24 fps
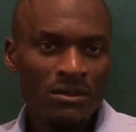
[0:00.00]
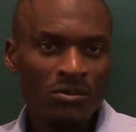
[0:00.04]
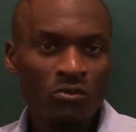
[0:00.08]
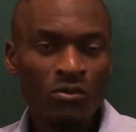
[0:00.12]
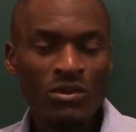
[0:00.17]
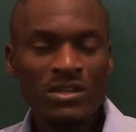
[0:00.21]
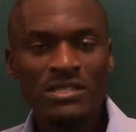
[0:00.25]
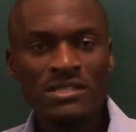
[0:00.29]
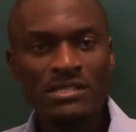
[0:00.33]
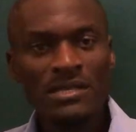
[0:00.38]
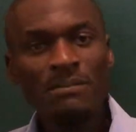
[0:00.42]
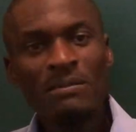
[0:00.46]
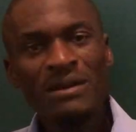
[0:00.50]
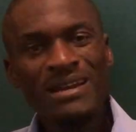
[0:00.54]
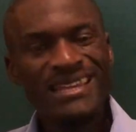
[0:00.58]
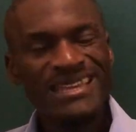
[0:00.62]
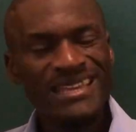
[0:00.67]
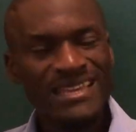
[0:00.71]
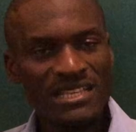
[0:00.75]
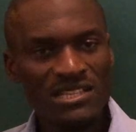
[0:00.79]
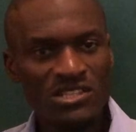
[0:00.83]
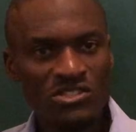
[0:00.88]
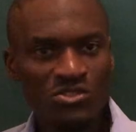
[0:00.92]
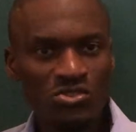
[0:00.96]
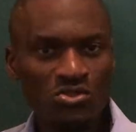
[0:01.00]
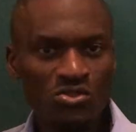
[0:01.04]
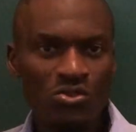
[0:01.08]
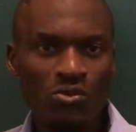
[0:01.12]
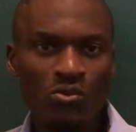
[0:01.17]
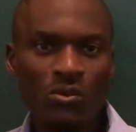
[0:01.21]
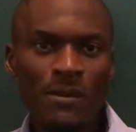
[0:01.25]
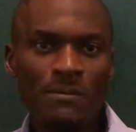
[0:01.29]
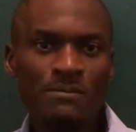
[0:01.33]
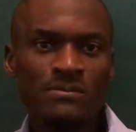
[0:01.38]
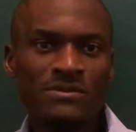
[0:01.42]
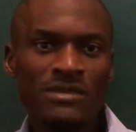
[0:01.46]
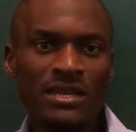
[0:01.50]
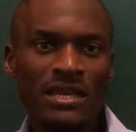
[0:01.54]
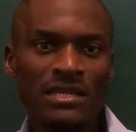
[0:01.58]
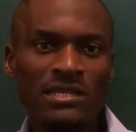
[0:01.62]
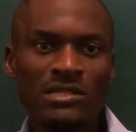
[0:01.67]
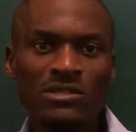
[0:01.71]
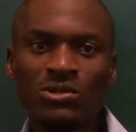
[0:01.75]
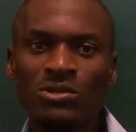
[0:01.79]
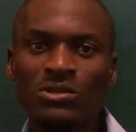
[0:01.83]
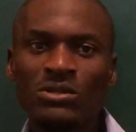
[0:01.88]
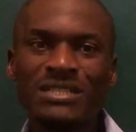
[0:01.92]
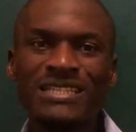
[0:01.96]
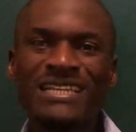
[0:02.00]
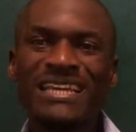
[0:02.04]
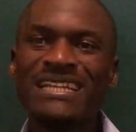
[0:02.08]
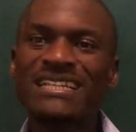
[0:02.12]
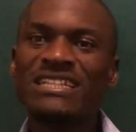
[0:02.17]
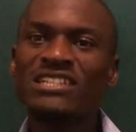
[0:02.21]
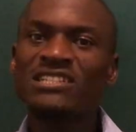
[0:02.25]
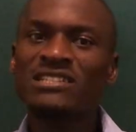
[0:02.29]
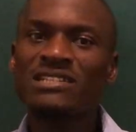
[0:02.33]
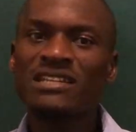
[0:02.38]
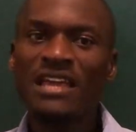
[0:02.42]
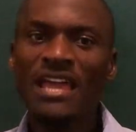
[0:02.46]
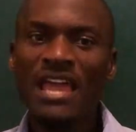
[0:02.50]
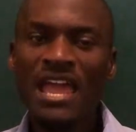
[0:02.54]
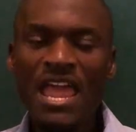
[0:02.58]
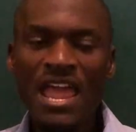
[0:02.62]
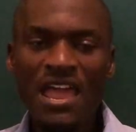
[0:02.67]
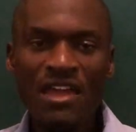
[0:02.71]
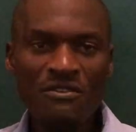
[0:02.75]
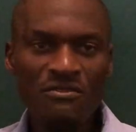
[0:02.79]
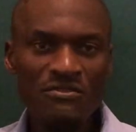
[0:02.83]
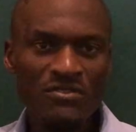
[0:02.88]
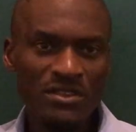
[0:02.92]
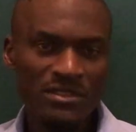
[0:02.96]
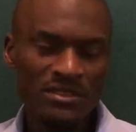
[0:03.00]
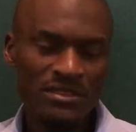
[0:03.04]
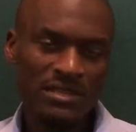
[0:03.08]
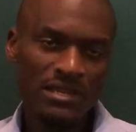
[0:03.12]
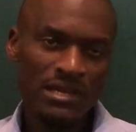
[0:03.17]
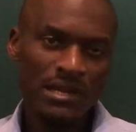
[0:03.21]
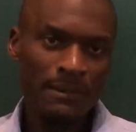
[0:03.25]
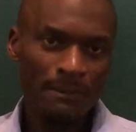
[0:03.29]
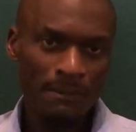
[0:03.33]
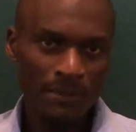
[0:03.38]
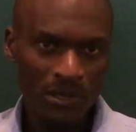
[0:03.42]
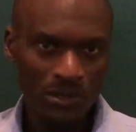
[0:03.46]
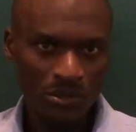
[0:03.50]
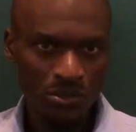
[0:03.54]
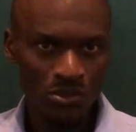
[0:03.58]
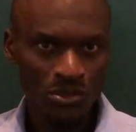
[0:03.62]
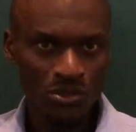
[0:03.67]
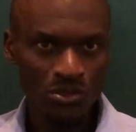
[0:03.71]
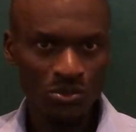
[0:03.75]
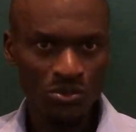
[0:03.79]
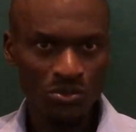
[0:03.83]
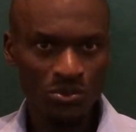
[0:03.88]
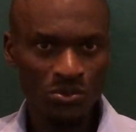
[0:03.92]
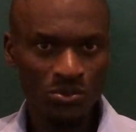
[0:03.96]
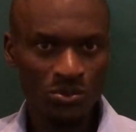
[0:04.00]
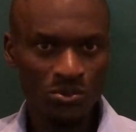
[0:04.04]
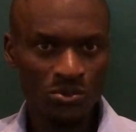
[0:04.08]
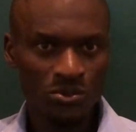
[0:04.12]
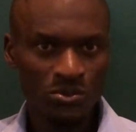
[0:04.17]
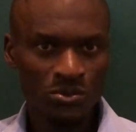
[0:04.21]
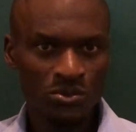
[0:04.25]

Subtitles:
when someone gets to your website, he'll get everything about you,